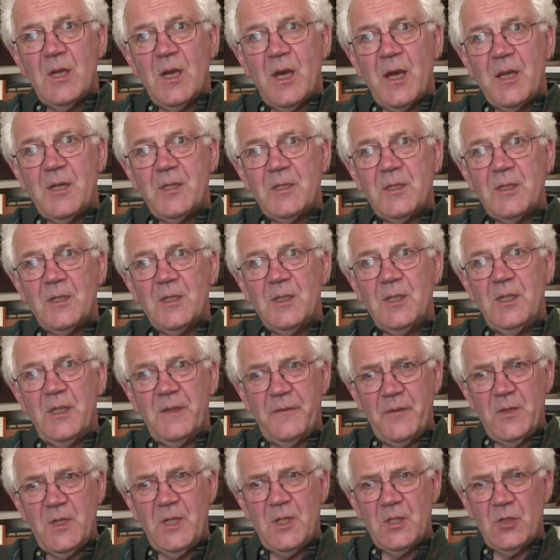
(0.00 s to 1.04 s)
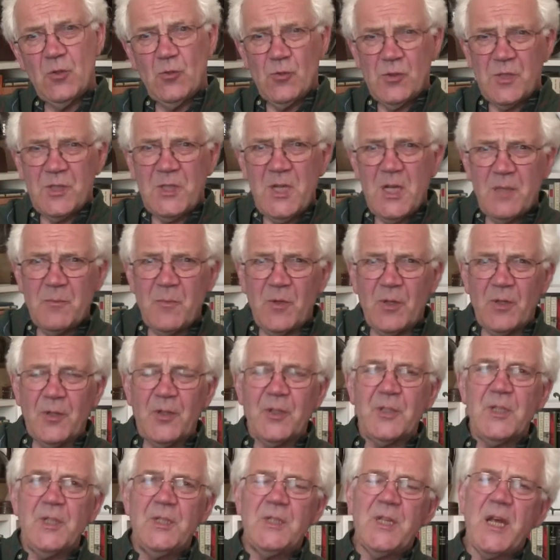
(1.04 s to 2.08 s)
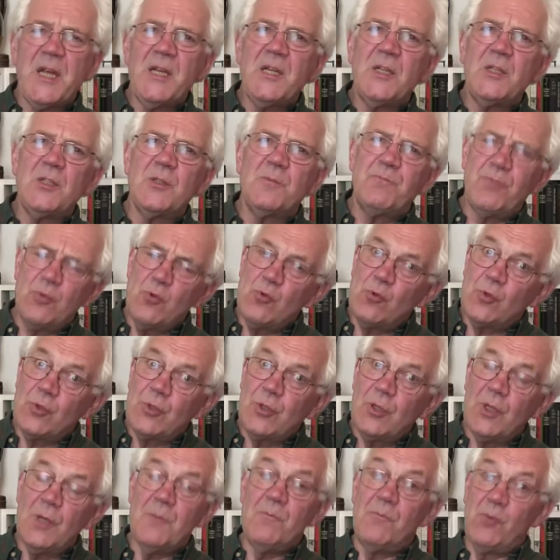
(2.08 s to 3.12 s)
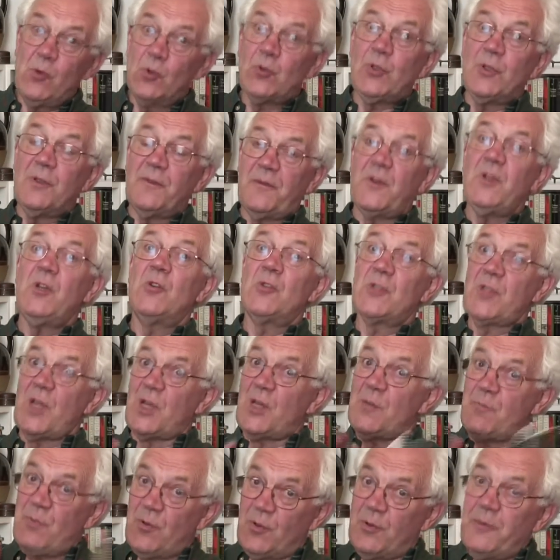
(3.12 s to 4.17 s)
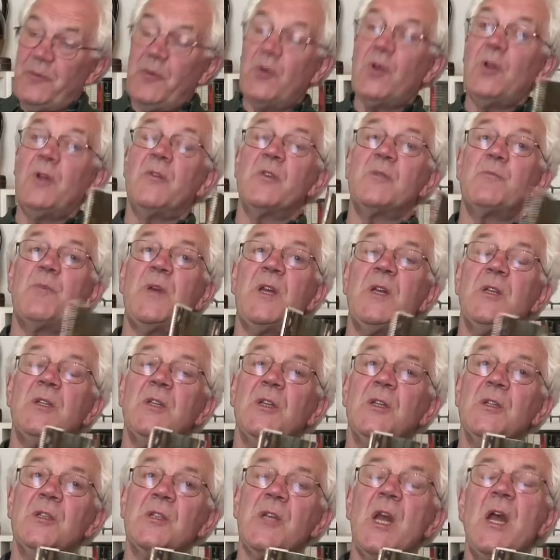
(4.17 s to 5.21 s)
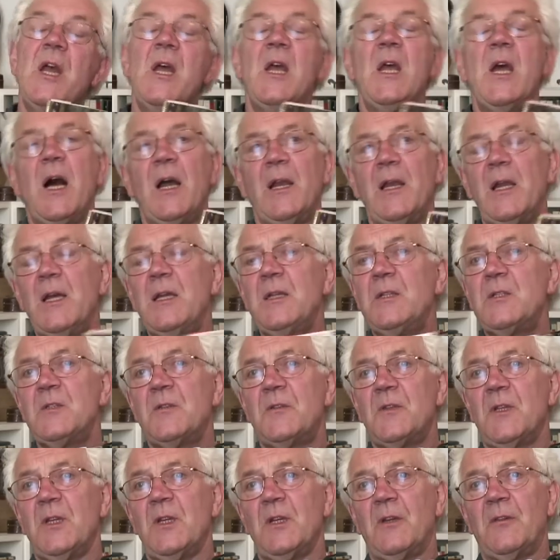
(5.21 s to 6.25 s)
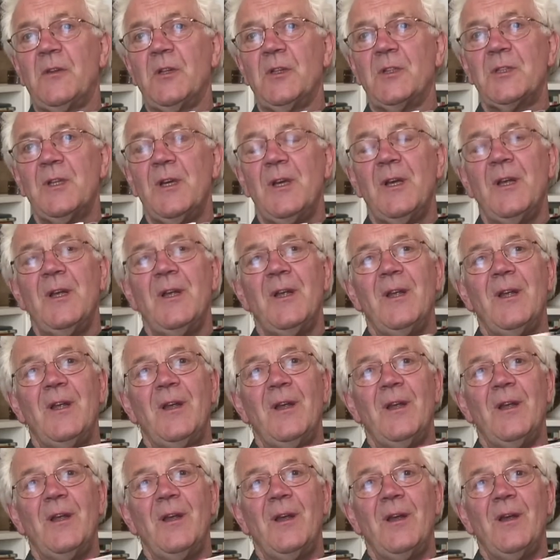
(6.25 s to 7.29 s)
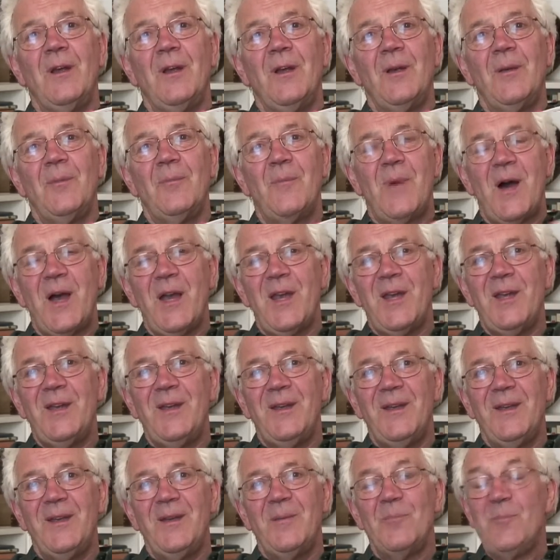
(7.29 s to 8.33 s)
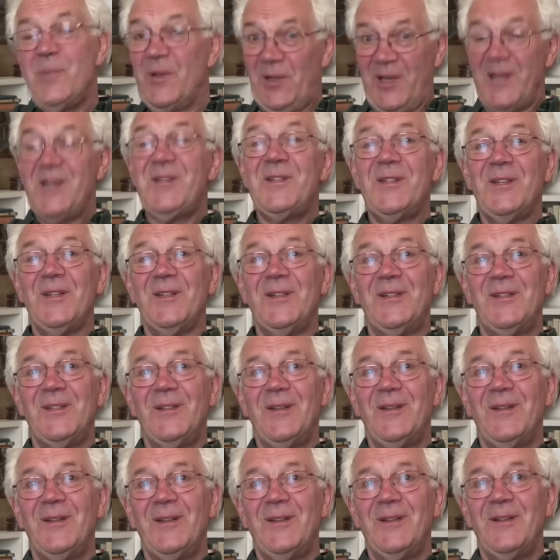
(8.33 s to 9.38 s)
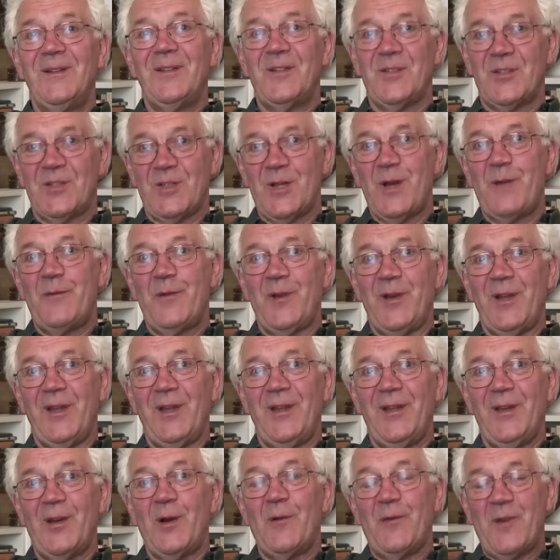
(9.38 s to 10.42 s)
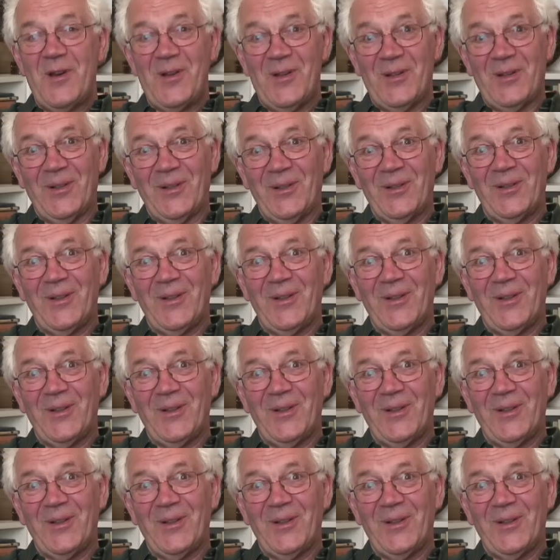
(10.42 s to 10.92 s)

And given his own statement that he tended to put important figures at the periphery of his paintings, I like to think that my belated discovery of her